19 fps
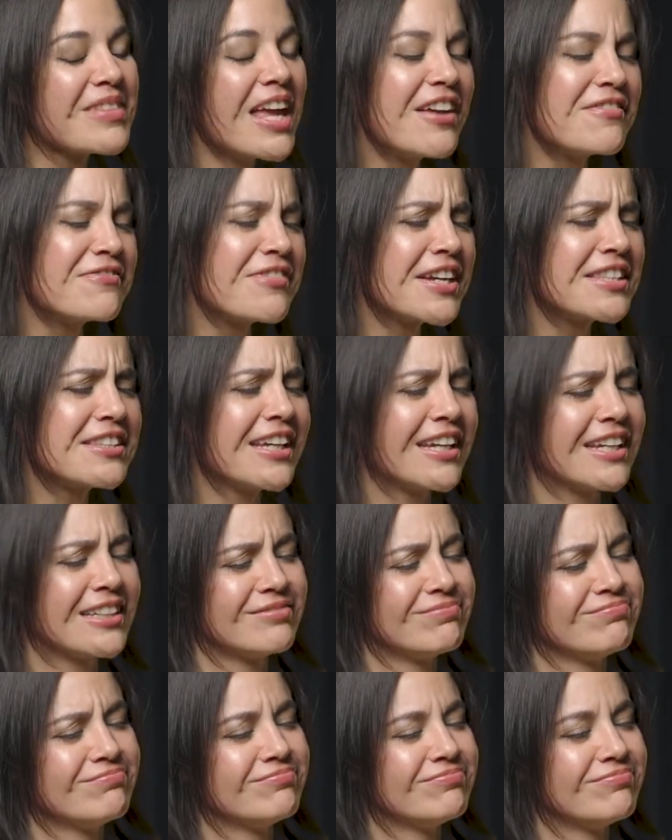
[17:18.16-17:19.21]
I find
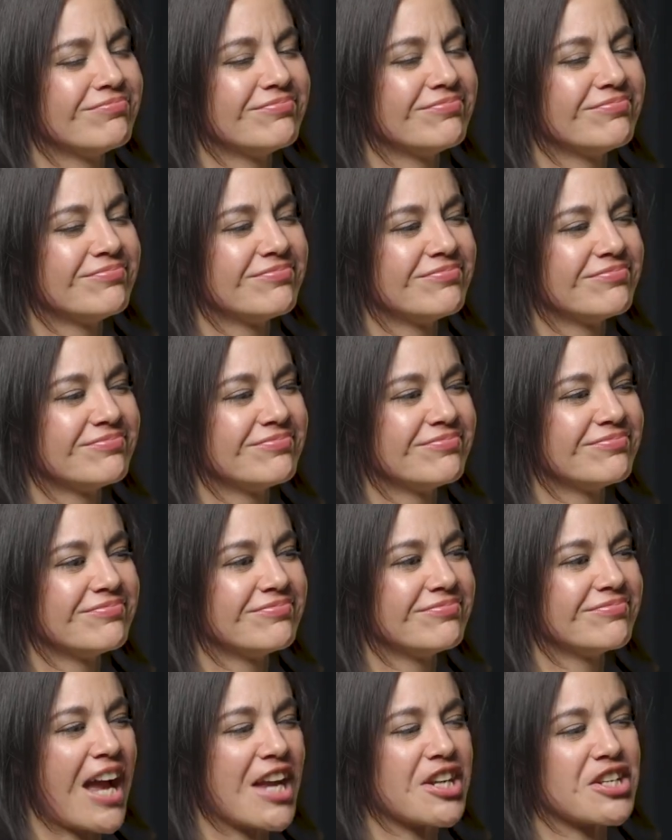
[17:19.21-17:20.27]
that
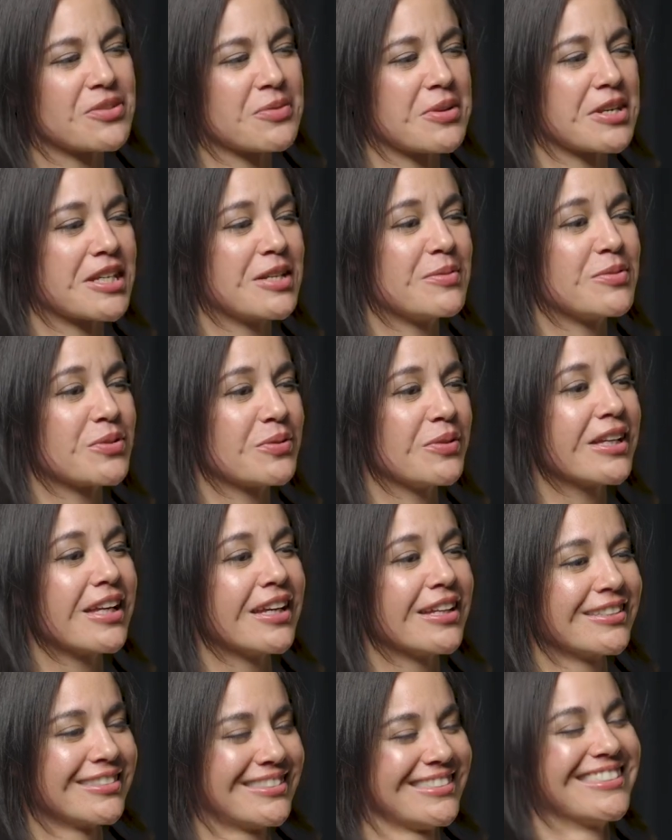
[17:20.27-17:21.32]
I just want to keep doing
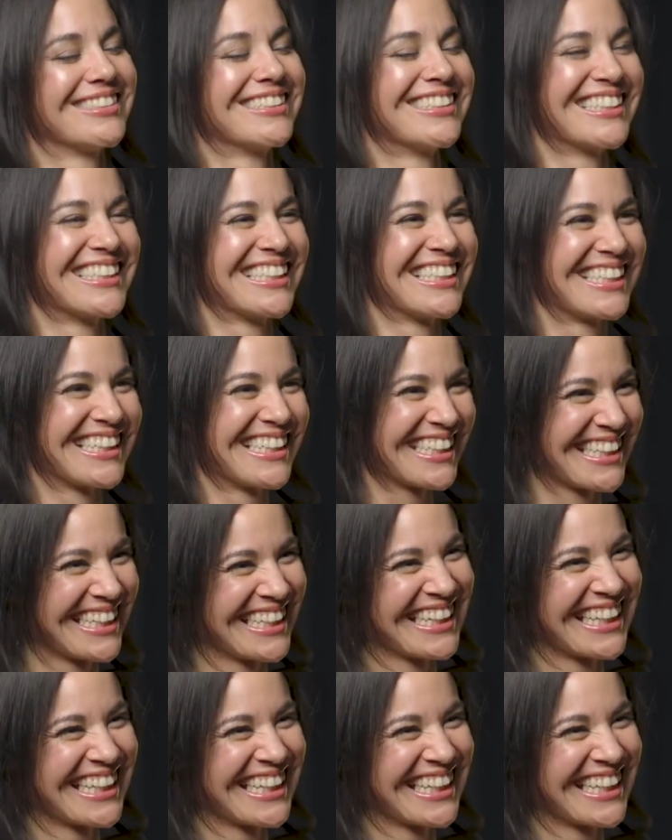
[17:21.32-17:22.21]
it.